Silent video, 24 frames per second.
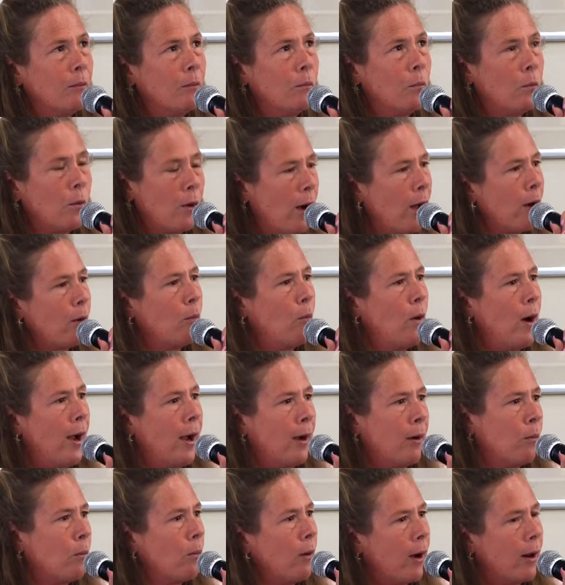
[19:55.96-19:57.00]
we're out of
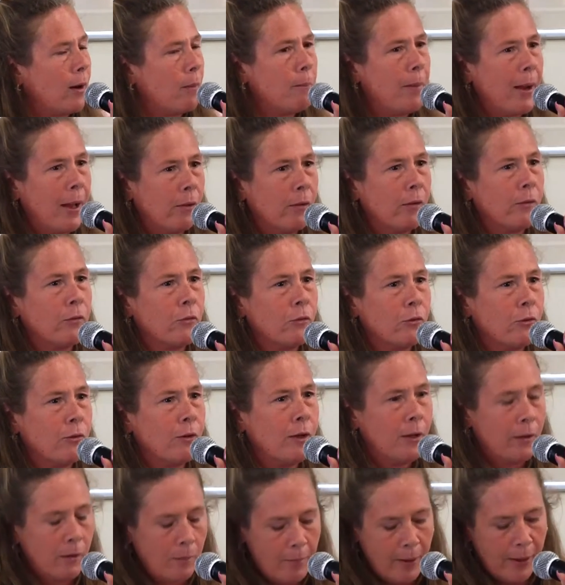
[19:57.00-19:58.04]
whack, we're out of balance,
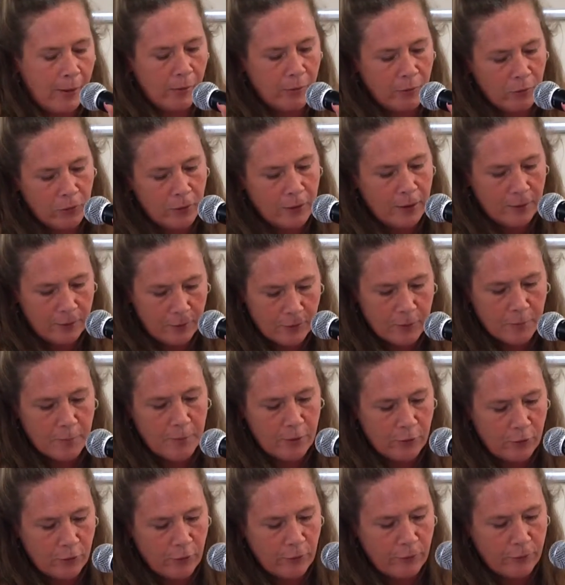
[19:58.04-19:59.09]
and the balance needs to
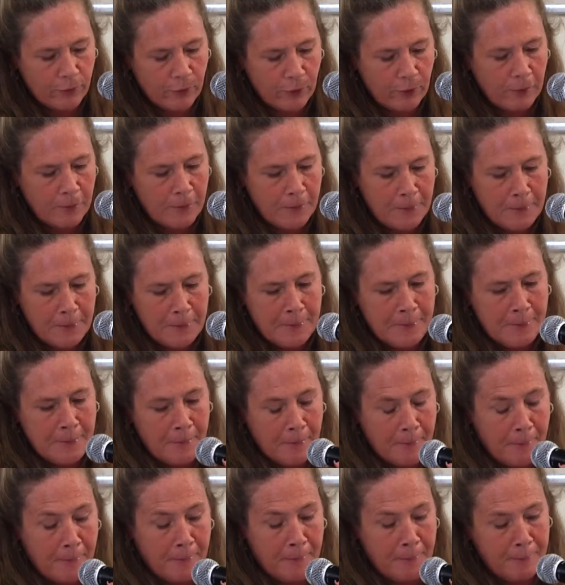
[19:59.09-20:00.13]
be shifted.
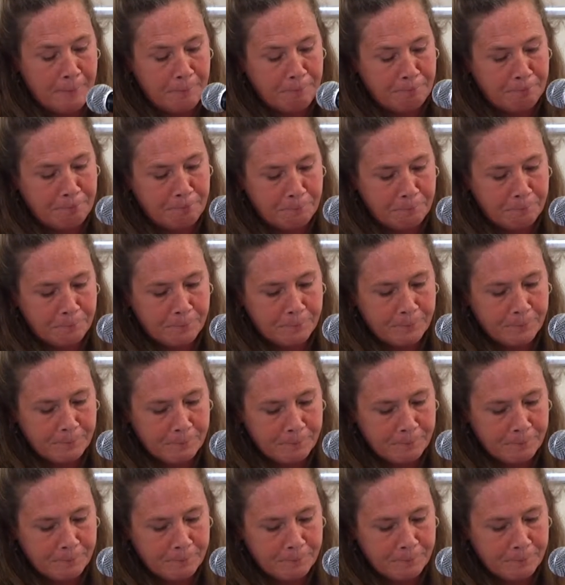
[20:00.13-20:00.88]
Um,